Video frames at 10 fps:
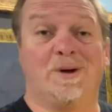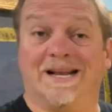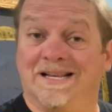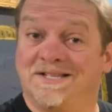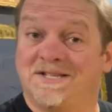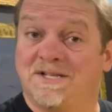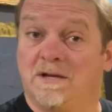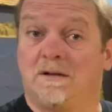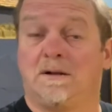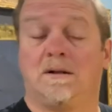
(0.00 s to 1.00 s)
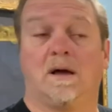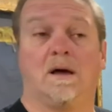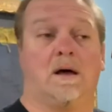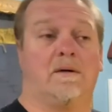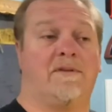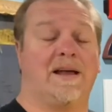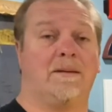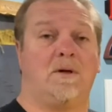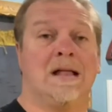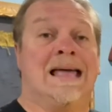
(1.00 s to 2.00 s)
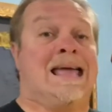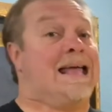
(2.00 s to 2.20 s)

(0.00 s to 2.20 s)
it is still uh, available.